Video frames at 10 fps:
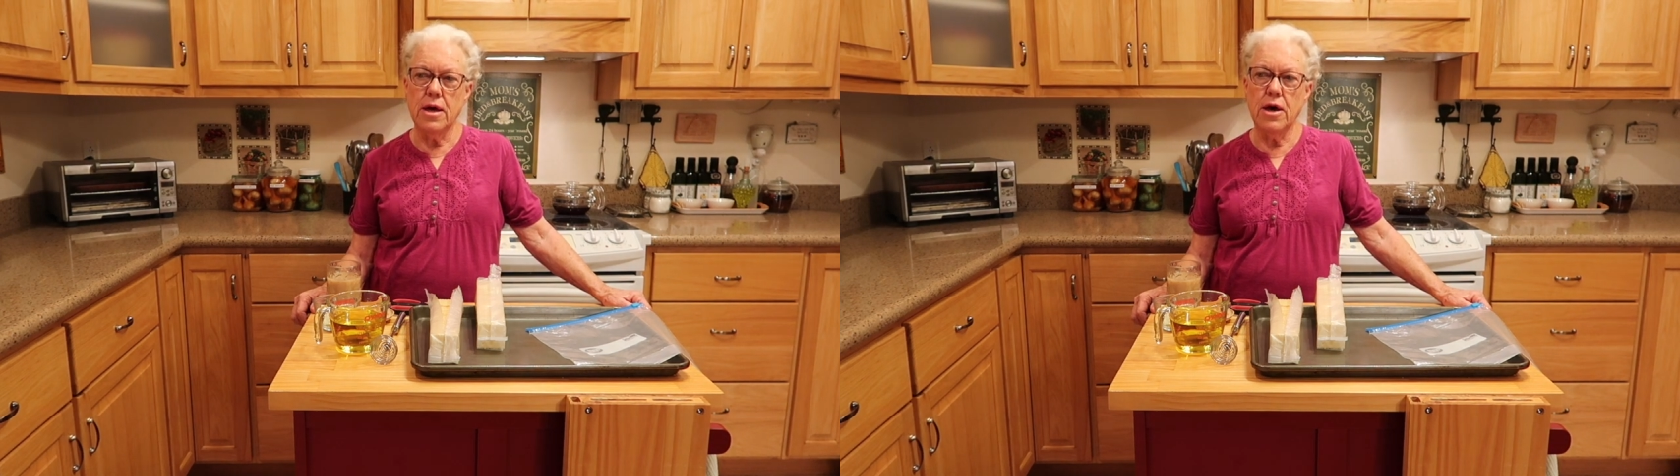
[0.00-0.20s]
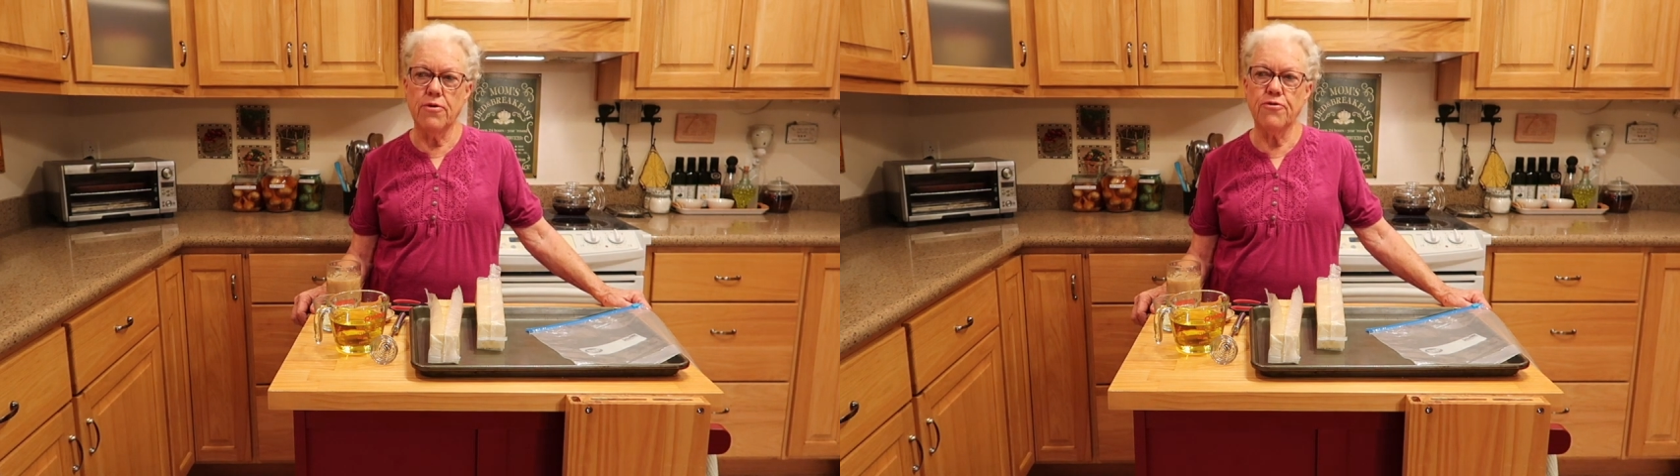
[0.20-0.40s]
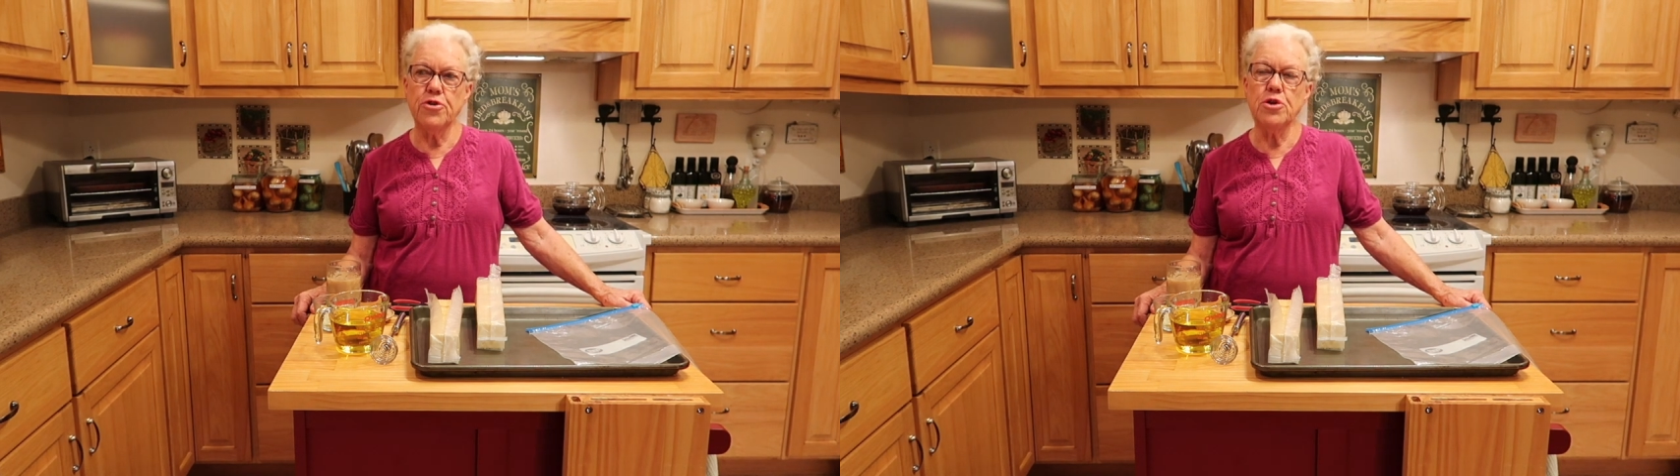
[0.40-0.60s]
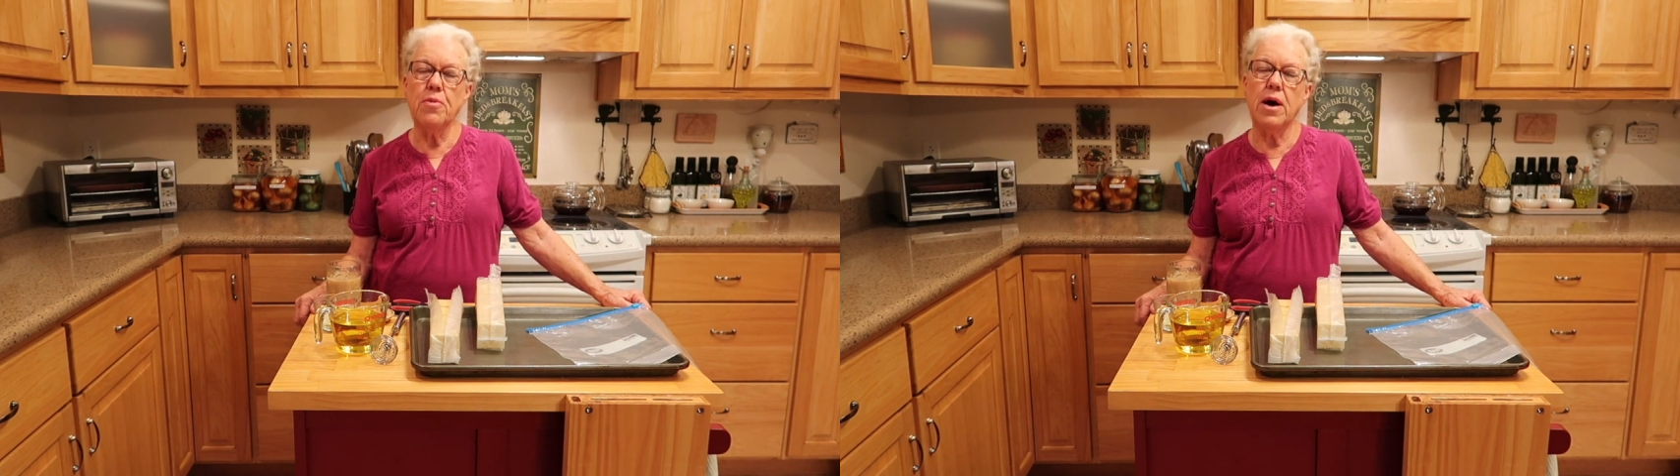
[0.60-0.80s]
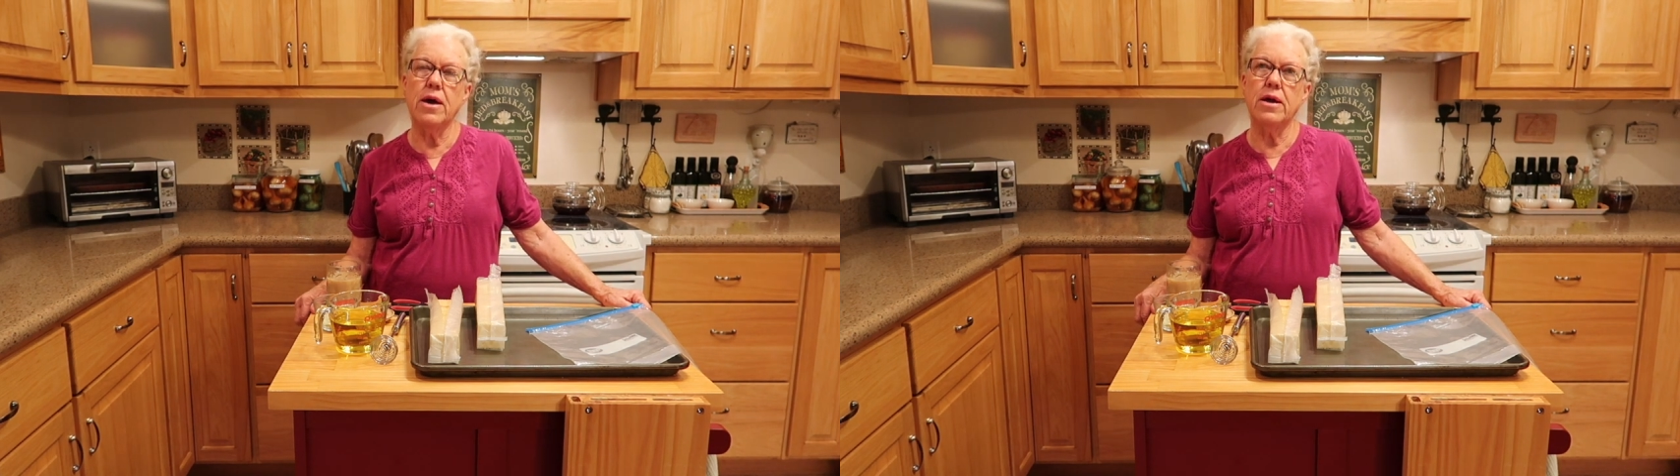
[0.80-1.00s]
A friend of
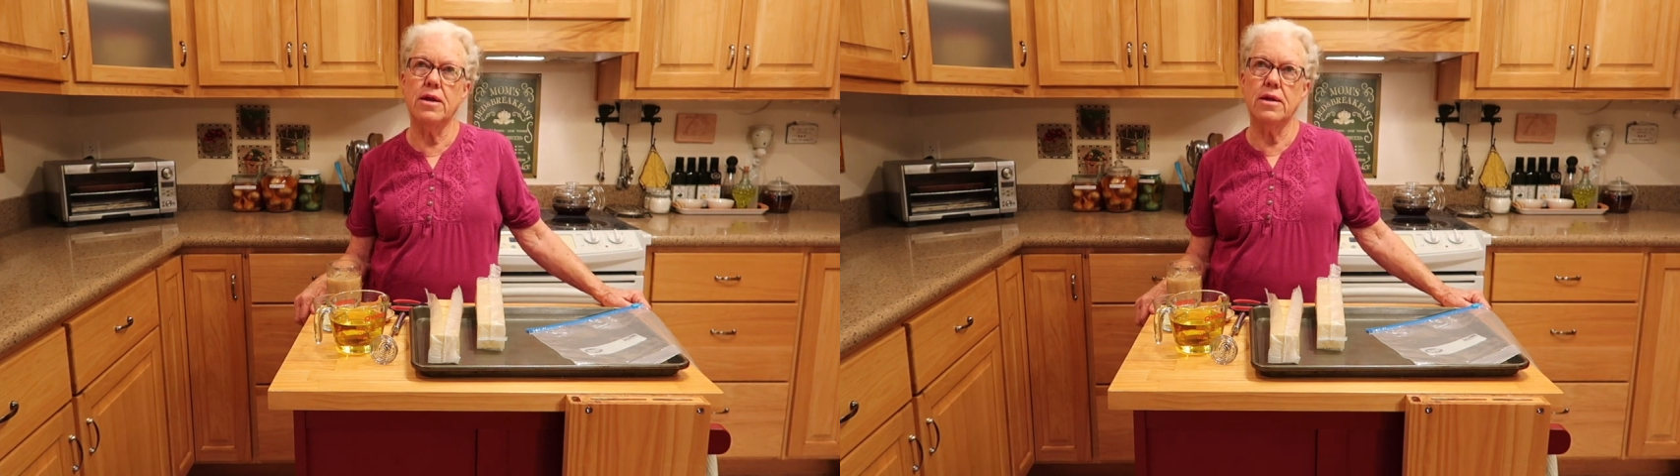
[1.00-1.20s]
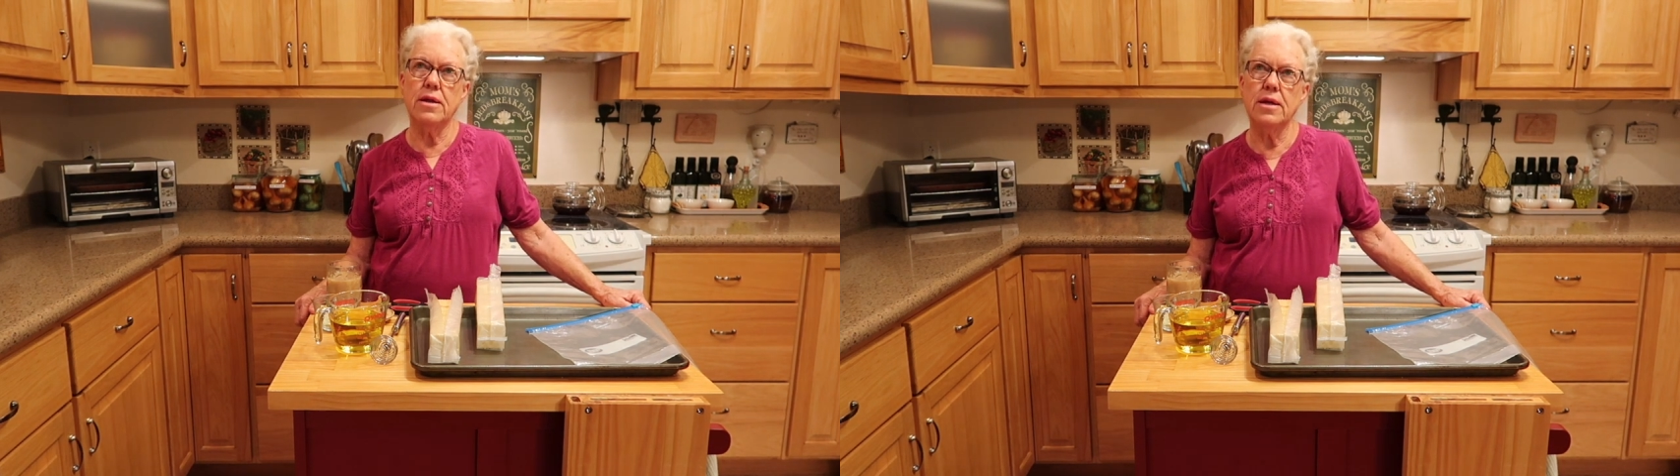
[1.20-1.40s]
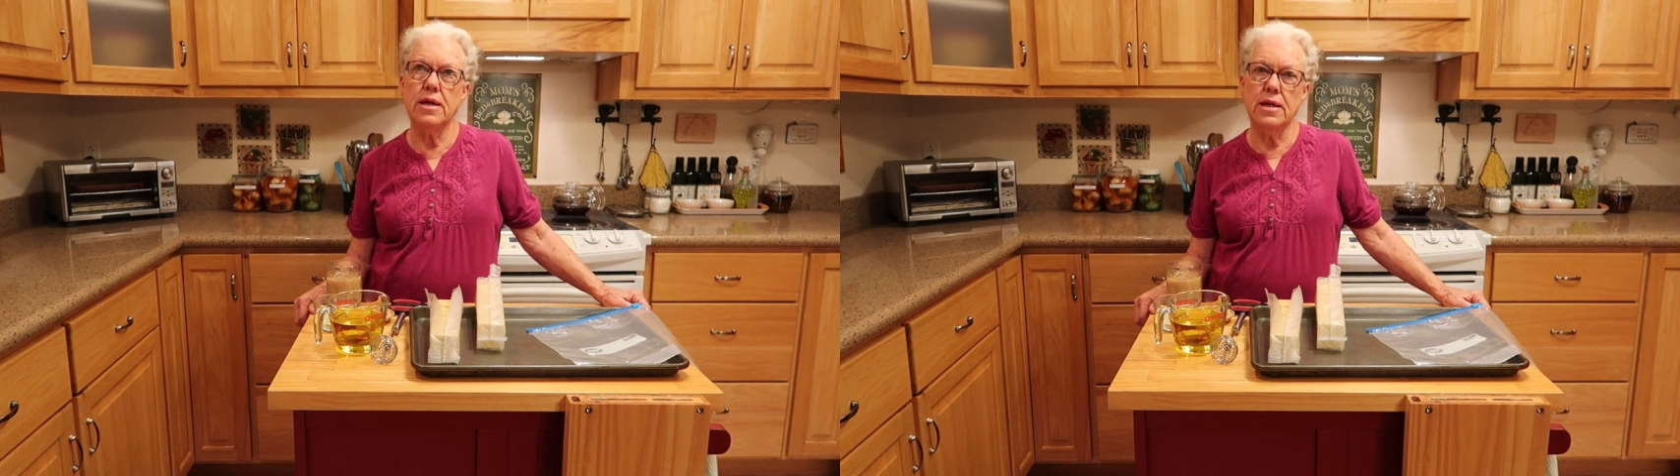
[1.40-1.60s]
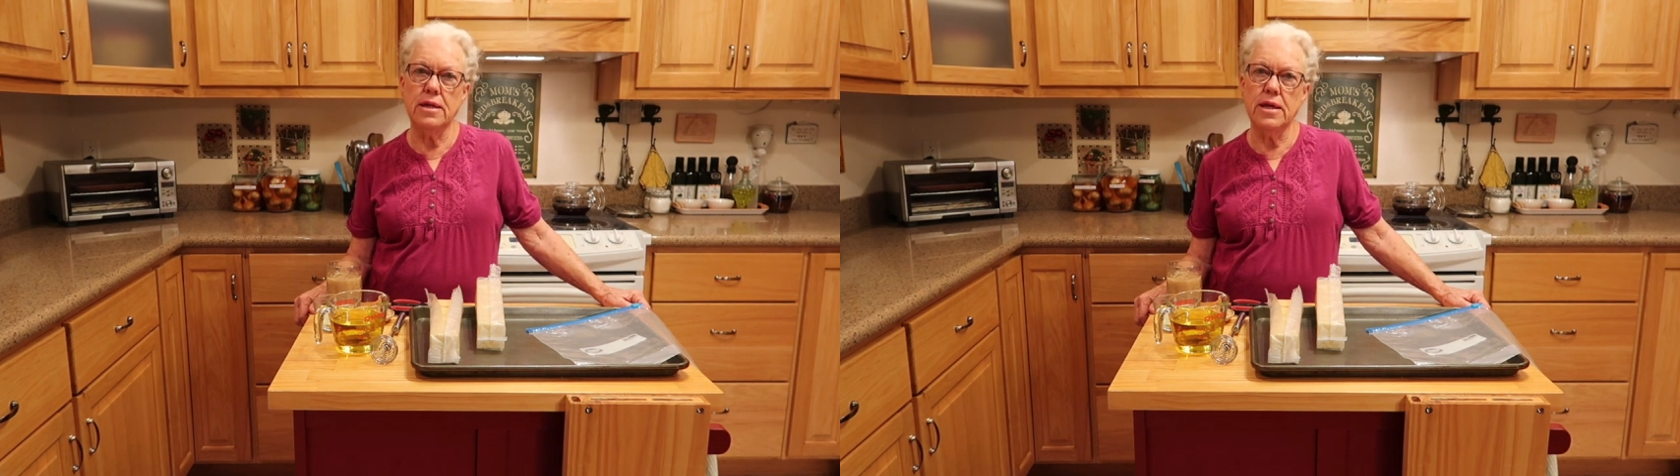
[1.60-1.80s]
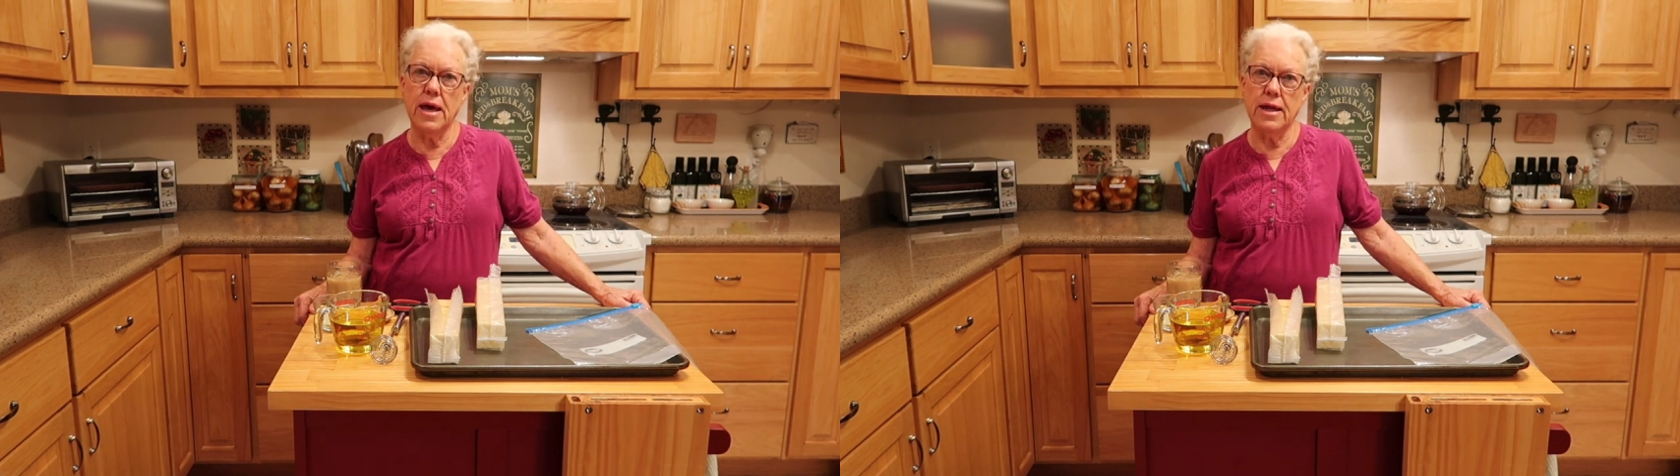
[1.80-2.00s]
mine in
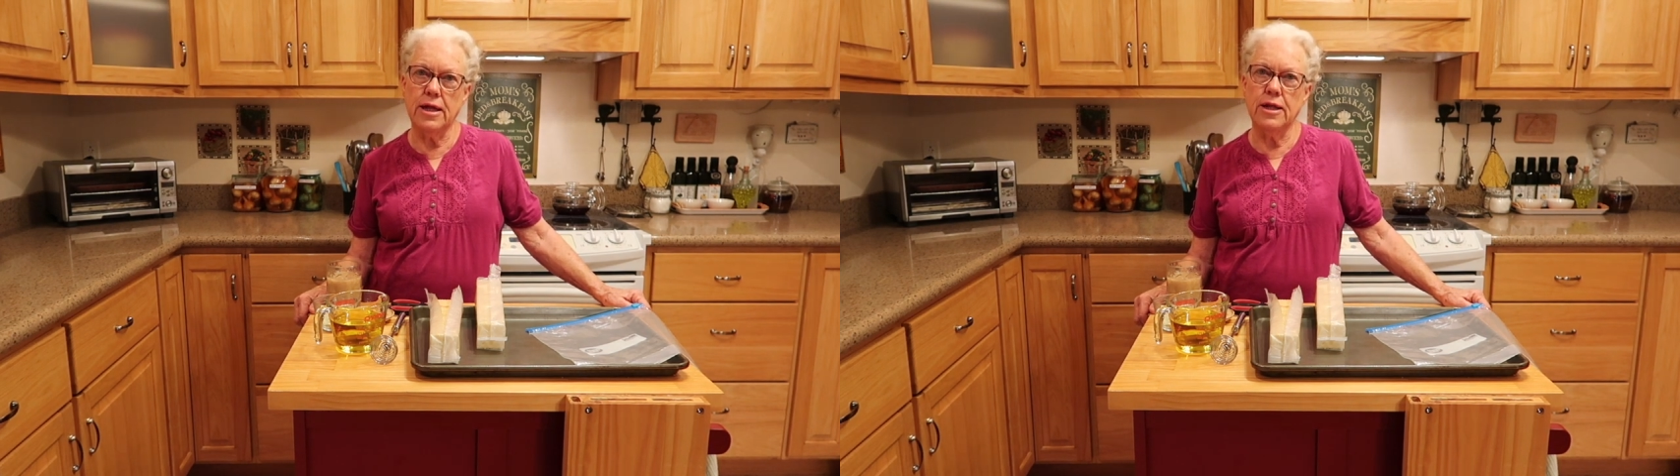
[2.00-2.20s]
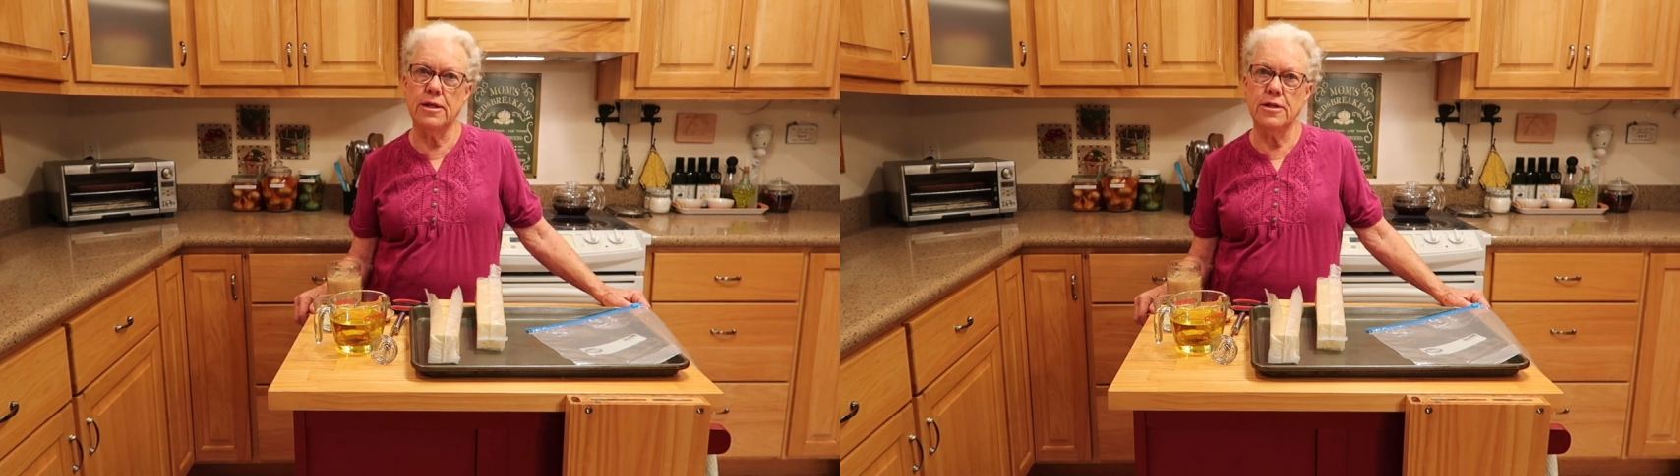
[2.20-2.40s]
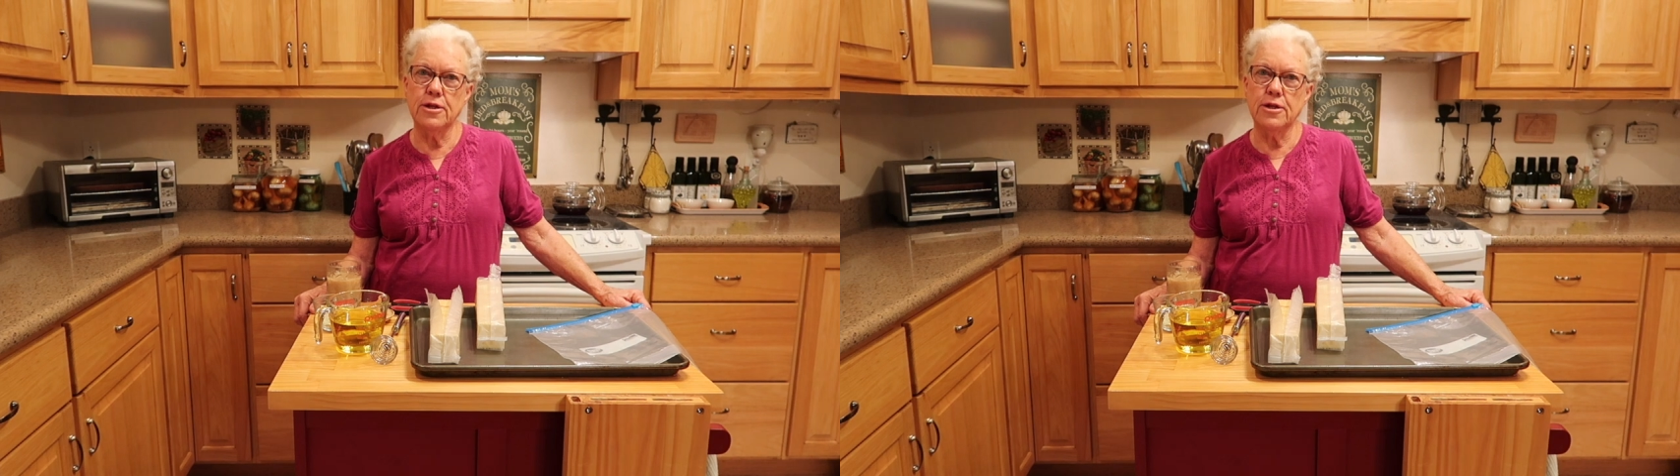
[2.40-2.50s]
Indiana,